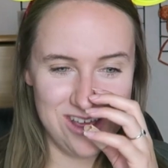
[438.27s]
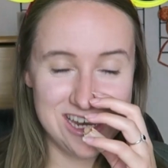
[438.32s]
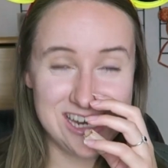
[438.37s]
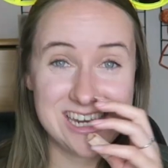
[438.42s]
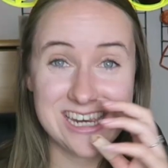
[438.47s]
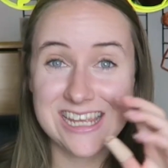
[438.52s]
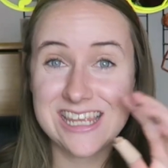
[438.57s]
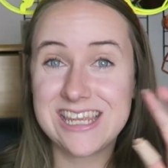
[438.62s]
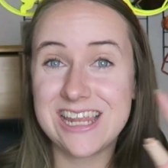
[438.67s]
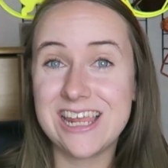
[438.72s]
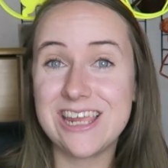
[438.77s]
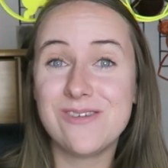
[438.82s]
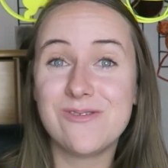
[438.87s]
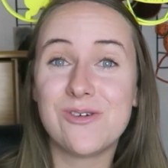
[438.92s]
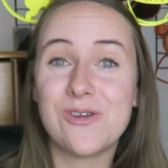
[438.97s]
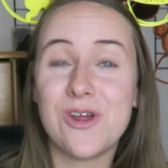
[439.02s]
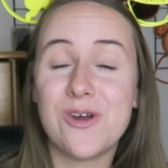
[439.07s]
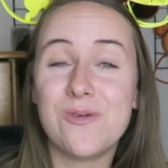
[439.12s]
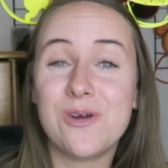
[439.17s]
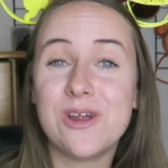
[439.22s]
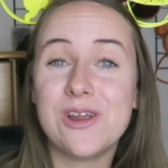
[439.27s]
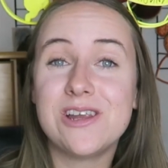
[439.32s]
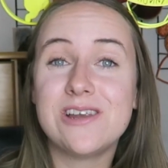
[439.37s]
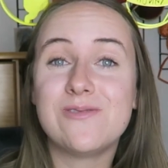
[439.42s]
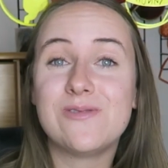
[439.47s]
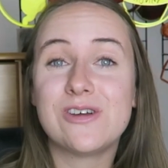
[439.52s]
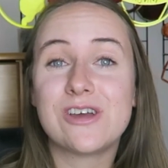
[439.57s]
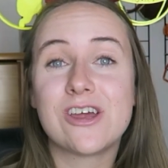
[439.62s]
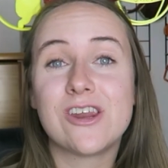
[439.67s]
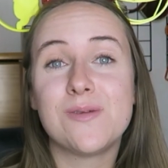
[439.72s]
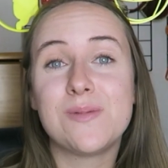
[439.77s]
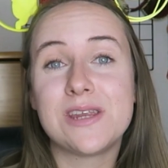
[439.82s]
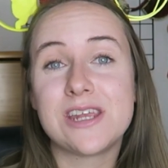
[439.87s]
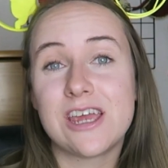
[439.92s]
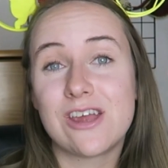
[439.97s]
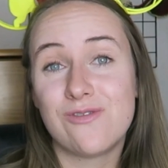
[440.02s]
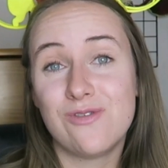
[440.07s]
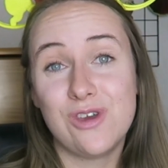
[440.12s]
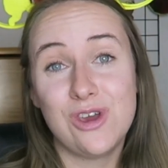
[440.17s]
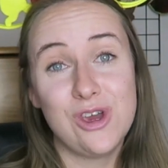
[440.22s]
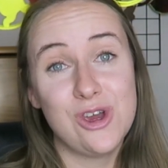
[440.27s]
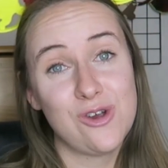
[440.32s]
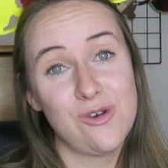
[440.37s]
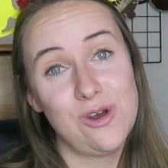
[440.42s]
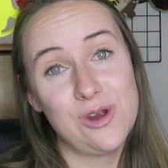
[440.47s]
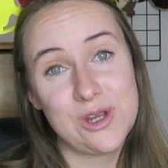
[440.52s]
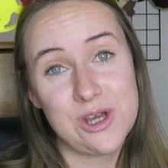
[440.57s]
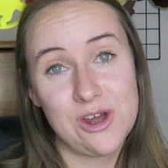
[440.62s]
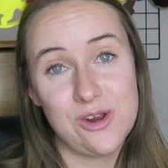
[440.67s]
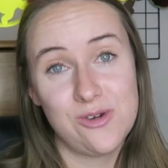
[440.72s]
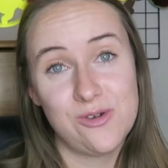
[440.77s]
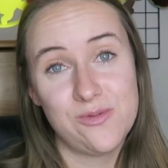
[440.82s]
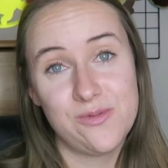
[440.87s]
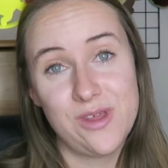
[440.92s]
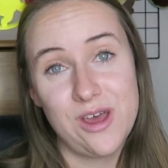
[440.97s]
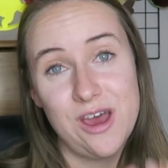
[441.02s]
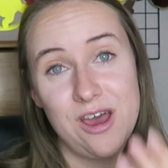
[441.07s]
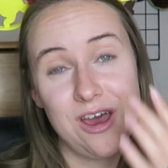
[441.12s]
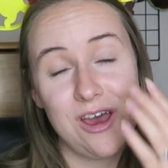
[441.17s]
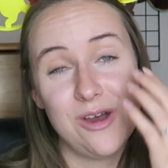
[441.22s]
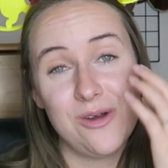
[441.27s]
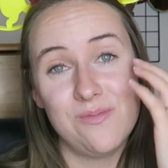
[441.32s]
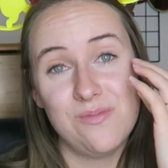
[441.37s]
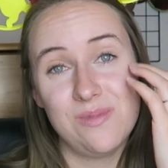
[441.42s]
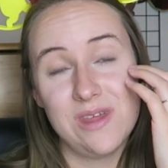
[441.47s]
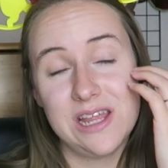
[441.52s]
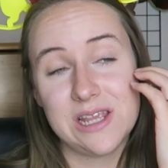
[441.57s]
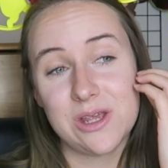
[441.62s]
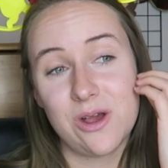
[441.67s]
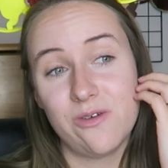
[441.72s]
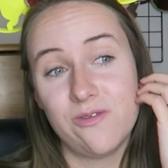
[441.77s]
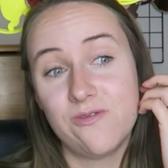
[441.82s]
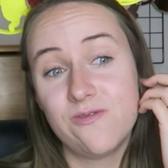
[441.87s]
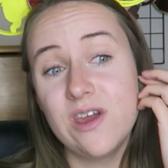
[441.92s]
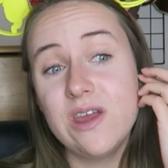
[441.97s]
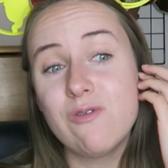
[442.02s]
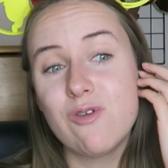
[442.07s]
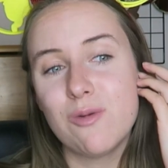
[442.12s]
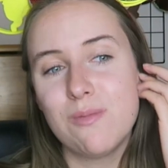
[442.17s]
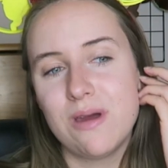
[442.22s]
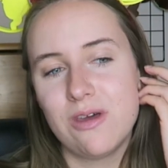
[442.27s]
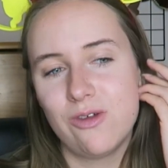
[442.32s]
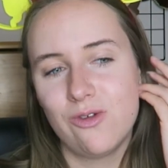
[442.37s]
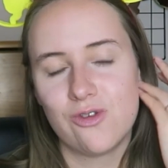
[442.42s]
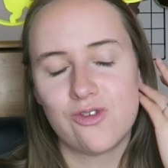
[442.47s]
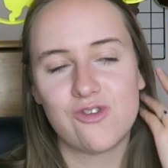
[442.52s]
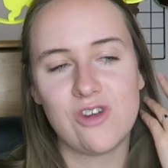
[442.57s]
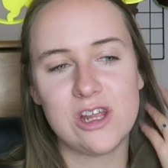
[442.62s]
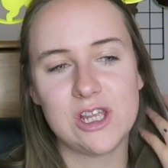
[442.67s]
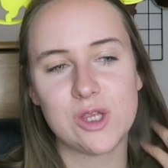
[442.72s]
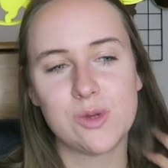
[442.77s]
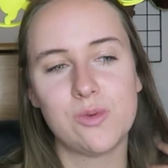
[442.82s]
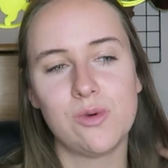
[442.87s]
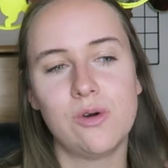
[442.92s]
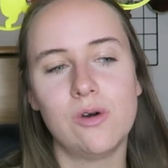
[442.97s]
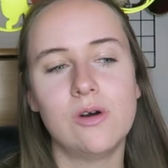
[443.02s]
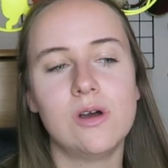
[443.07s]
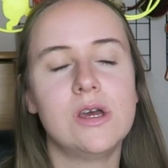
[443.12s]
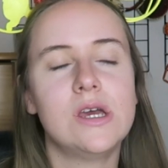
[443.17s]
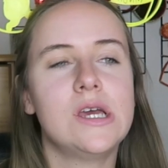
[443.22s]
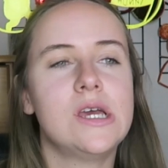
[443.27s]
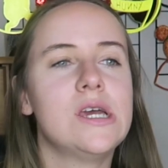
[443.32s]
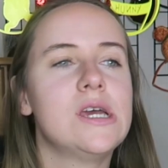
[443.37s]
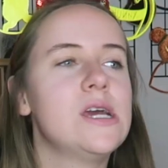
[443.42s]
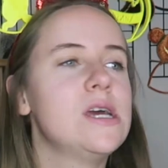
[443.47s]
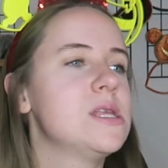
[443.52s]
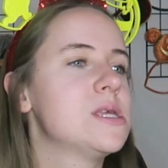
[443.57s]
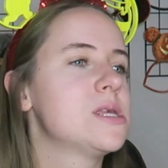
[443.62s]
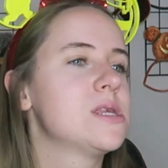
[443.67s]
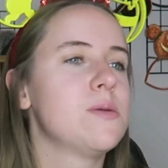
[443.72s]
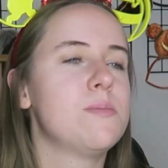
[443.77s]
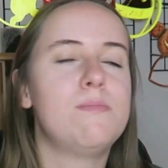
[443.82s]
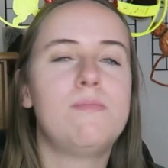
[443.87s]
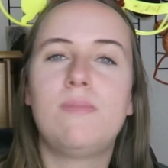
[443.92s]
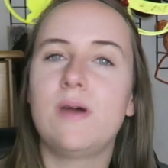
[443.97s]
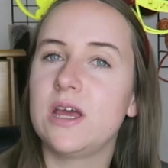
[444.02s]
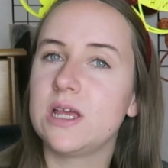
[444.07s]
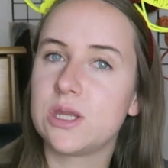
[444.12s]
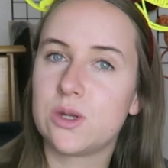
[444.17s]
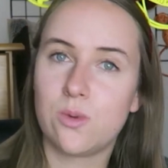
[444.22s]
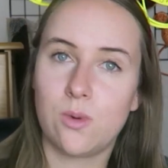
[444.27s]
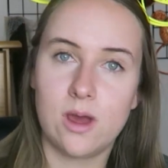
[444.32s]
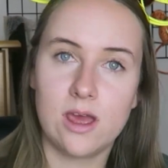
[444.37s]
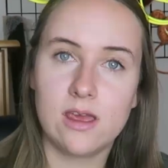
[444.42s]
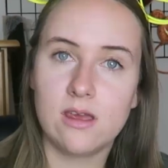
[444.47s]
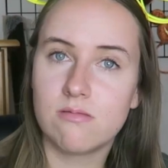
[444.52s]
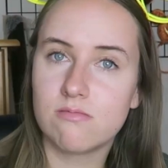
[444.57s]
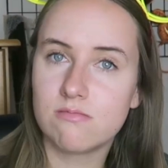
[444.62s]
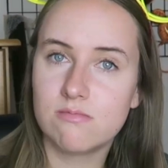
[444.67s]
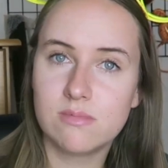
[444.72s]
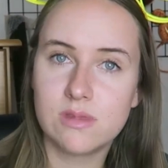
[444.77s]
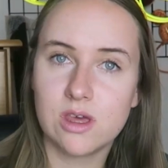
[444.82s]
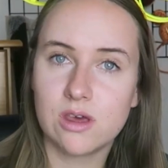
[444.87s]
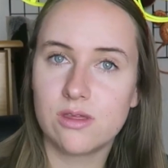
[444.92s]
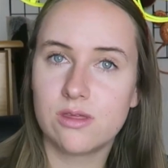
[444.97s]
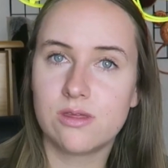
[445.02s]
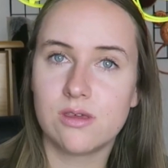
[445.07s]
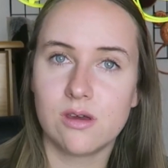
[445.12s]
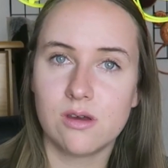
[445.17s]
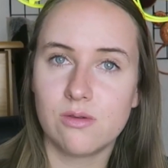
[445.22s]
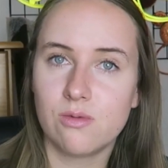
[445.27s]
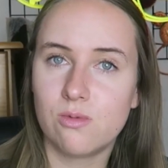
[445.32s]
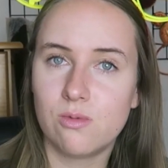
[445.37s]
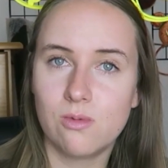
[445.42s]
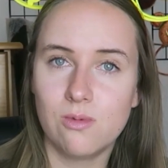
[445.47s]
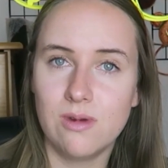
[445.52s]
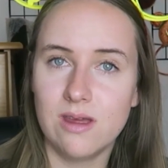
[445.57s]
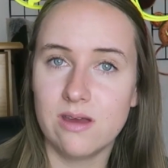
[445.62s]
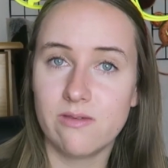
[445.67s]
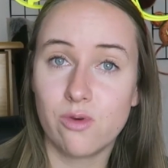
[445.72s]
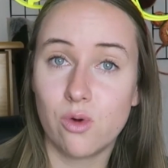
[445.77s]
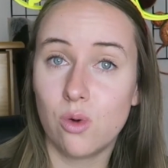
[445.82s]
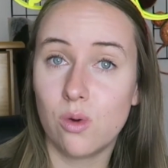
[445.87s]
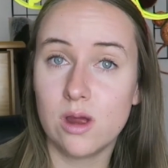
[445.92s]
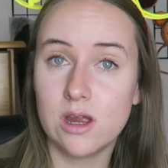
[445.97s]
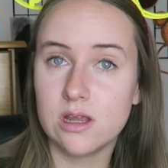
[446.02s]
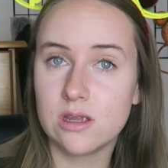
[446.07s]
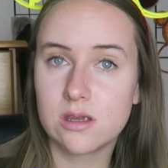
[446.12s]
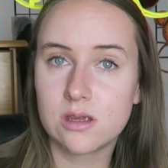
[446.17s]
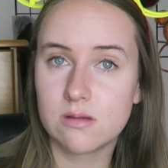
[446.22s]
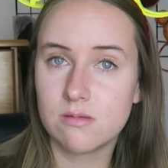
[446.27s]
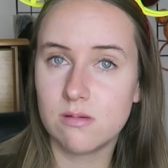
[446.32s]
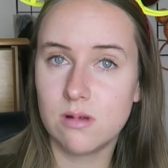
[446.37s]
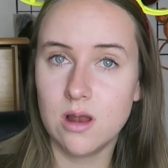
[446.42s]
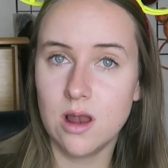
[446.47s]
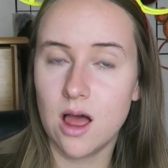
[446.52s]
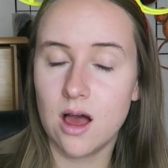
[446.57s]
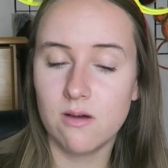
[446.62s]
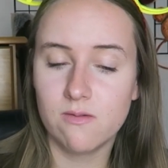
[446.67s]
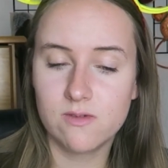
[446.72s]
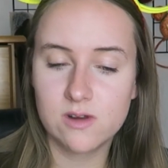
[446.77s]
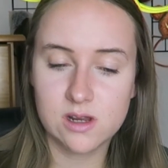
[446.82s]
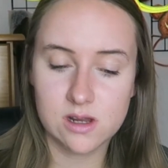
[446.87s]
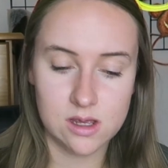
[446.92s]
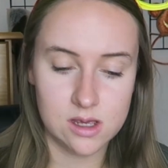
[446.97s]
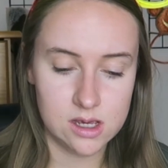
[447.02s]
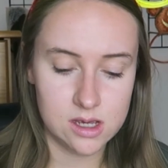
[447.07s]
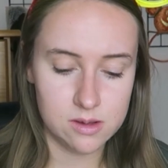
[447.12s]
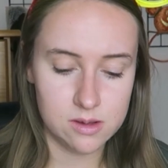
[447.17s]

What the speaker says: Just to let you all know, we're going to be taking the Eurotunnel. It's our favourite method of transport. It's the best way that we have always loved.